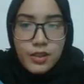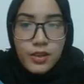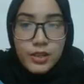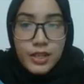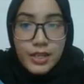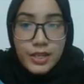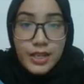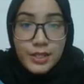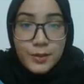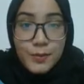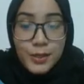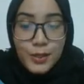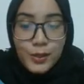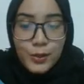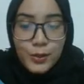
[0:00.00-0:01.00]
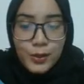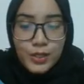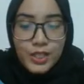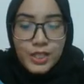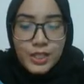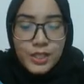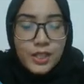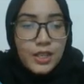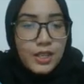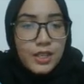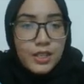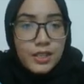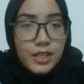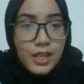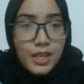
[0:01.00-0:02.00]
Okay, next, methodology.
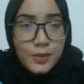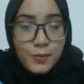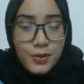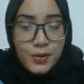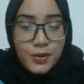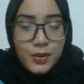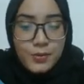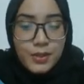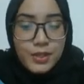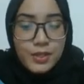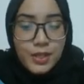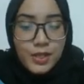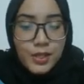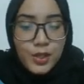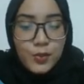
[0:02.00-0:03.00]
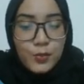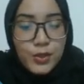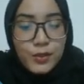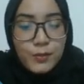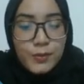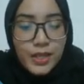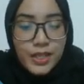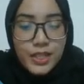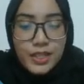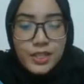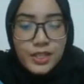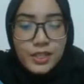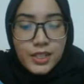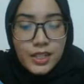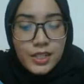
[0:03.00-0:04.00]
The experiment starting with making
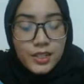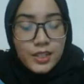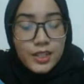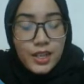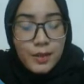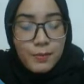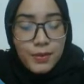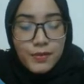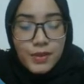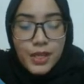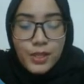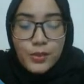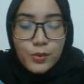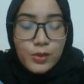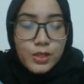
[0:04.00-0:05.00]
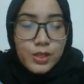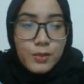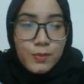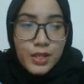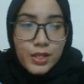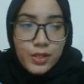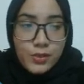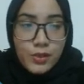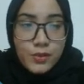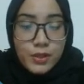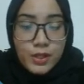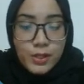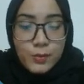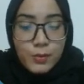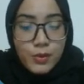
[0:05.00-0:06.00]
the gelatin and PVA solution by dissolve
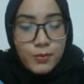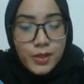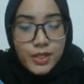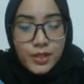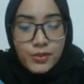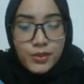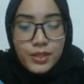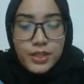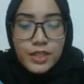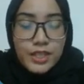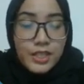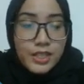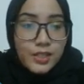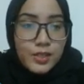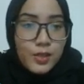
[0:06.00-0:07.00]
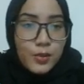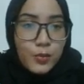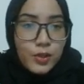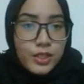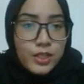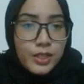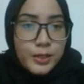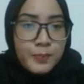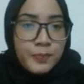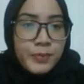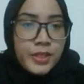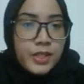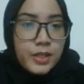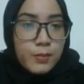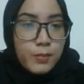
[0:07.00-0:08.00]
this both material in distilled water.
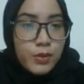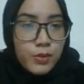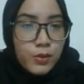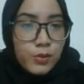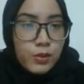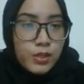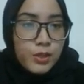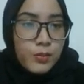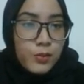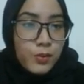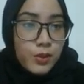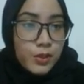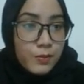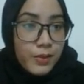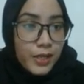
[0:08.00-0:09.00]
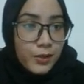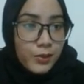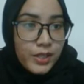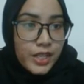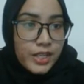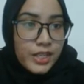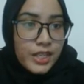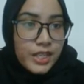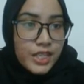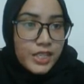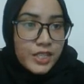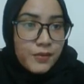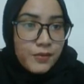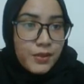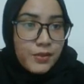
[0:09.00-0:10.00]
Both solution was blended together
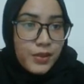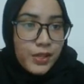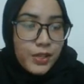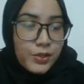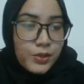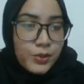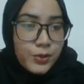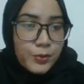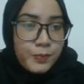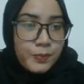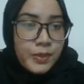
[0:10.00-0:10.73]
in different ratio